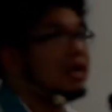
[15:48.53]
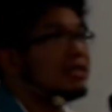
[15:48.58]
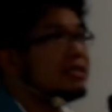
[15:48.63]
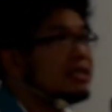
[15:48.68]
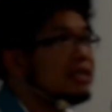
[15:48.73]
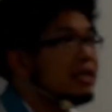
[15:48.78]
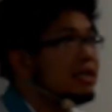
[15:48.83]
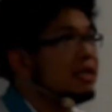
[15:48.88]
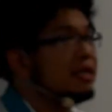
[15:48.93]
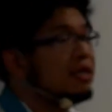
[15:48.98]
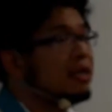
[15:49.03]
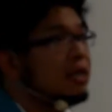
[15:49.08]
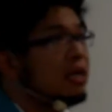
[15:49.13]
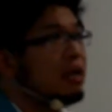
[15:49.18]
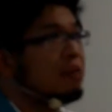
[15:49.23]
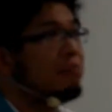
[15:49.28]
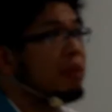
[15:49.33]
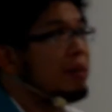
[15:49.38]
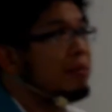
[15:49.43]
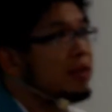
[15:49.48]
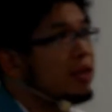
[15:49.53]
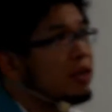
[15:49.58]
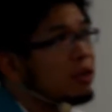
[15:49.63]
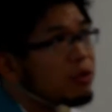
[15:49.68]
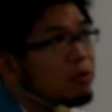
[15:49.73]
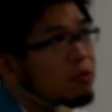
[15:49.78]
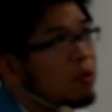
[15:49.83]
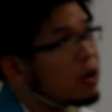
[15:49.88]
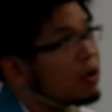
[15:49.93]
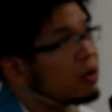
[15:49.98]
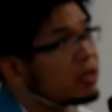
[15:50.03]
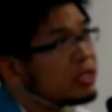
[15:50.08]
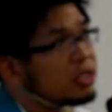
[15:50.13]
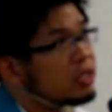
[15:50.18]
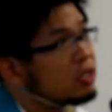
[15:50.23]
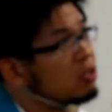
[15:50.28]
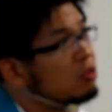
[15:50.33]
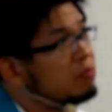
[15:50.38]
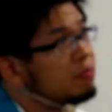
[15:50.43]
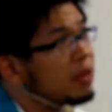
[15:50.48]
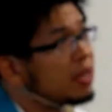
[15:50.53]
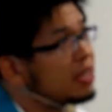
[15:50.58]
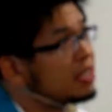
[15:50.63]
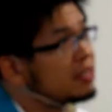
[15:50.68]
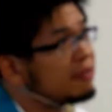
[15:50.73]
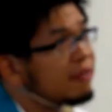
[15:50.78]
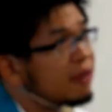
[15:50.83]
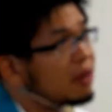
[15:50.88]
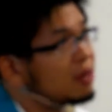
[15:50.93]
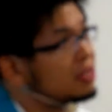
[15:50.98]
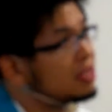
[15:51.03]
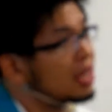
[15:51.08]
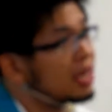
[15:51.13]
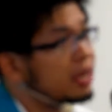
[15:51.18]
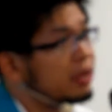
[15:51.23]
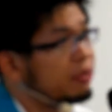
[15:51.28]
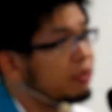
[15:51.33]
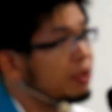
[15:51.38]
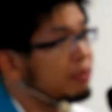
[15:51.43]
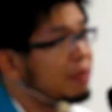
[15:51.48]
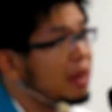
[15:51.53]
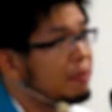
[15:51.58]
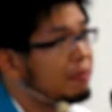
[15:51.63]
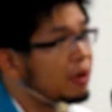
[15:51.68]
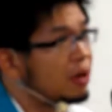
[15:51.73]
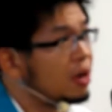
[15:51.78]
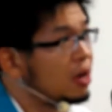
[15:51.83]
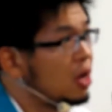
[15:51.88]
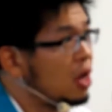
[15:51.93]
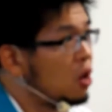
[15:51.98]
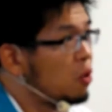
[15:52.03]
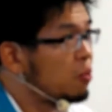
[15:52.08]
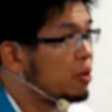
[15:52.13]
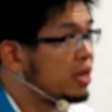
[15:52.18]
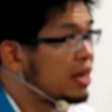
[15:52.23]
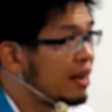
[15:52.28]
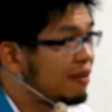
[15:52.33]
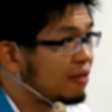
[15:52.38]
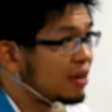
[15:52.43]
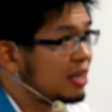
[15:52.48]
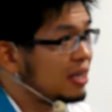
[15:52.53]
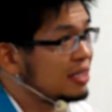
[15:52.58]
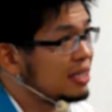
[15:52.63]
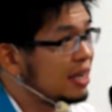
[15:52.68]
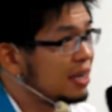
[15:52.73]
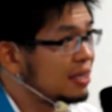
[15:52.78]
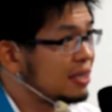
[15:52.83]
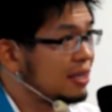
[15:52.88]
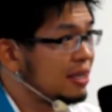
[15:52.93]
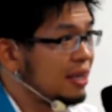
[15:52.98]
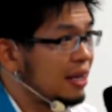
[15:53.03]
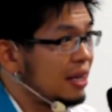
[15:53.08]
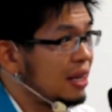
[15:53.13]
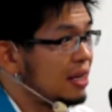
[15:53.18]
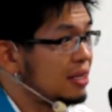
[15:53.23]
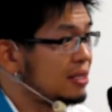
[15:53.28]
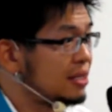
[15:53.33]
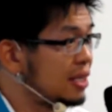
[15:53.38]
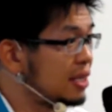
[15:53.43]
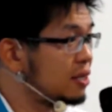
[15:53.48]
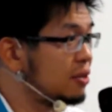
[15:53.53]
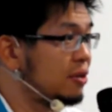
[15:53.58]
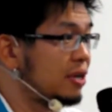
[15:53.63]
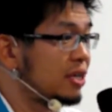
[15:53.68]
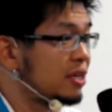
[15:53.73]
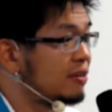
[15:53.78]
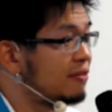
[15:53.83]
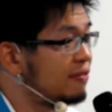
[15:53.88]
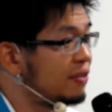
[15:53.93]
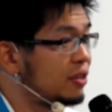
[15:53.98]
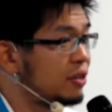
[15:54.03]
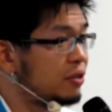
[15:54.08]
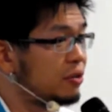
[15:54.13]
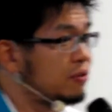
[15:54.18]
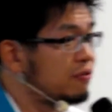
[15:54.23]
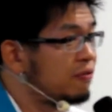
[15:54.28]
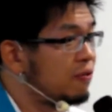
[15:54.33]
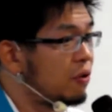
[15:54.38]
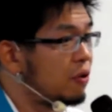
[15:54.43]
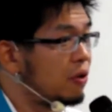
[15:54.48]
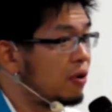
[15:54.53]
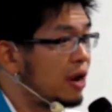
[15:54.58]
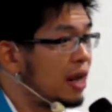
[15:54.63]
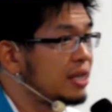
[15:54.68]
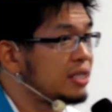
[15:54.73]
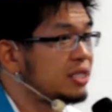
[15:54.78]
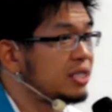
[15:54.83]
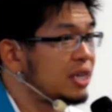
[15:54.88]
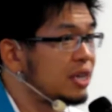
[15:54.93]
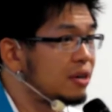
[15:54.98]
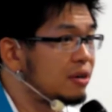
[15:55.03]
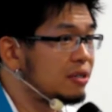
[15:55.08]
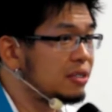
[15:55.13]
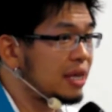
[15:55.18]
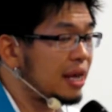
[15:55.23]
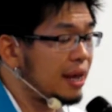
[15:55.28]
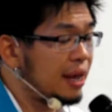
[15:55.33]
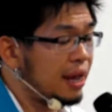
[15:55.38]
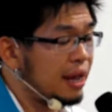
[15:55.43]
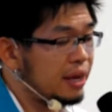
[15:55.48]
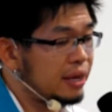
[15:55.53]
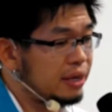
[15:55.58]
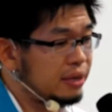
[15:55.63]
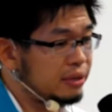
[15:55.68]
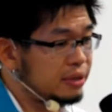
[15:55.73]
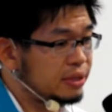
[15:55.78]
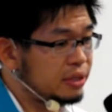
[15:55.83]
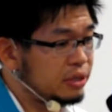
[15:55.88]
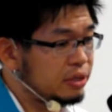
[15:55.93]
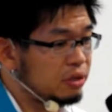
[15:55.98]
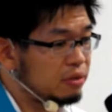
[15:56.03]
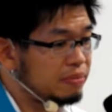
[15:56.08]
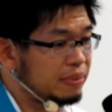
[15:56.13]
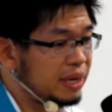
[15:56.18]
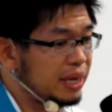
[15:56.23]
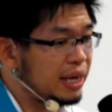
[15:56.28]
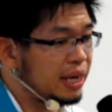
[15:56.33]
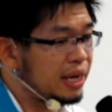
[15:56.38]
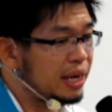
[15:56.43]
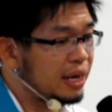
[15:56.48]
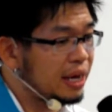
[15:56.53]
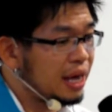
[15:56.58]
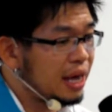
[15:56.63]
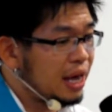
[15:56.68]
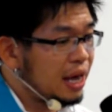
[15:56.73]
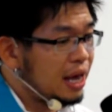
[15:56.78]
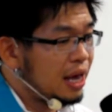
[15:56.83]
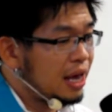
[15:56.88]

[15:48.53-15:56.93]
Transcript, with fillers: that uh, maybe there were one or two, but as far as I can remember, we never conducted a single interview for engineers at YouTube. Uh,